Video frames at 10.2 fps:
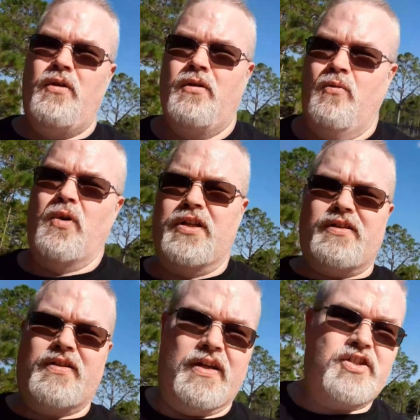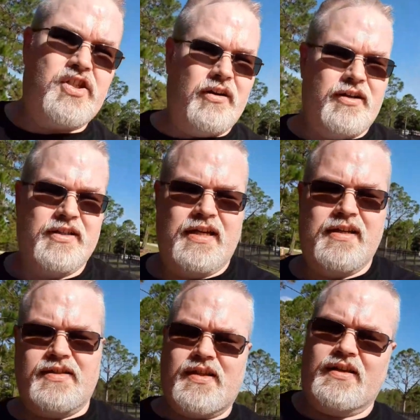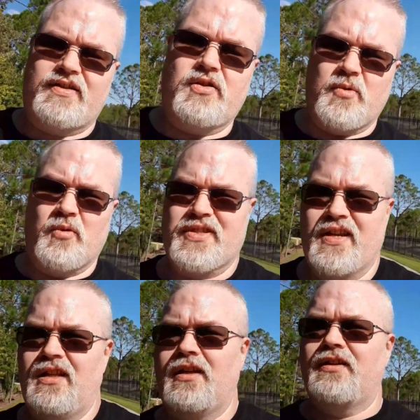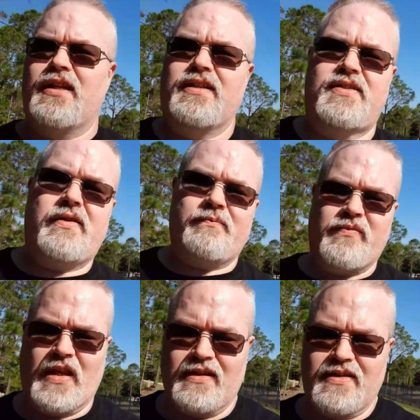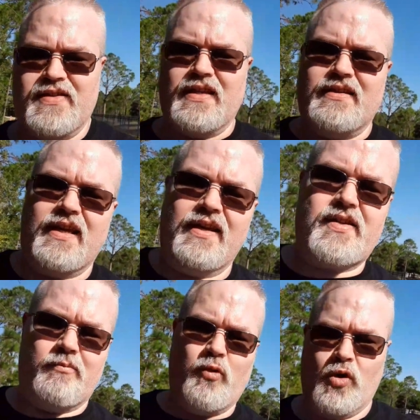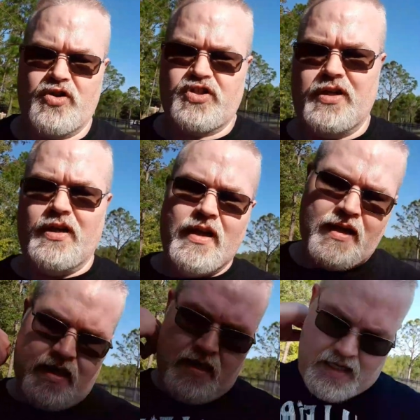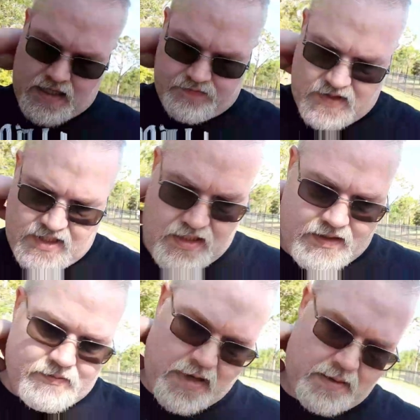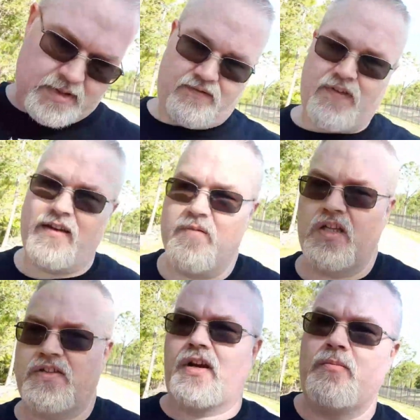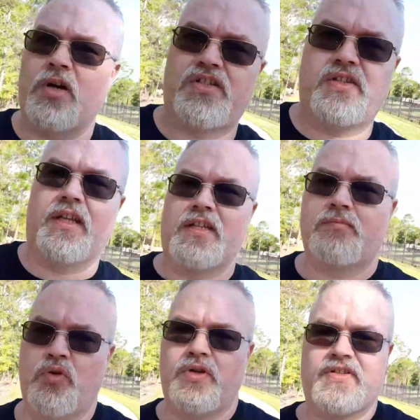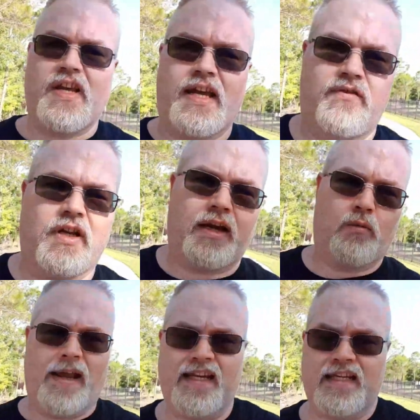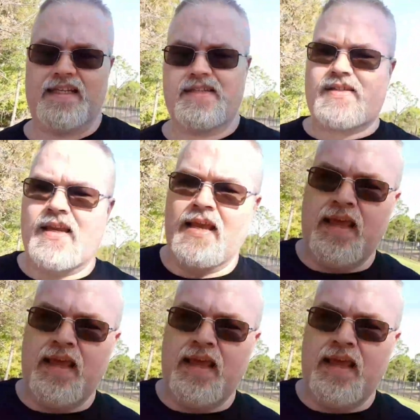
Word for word: what uh, Sheridan does, excuse me, what Sinclair does is he takes a portion of the Babylon 5 military budget that is put aside for like readiness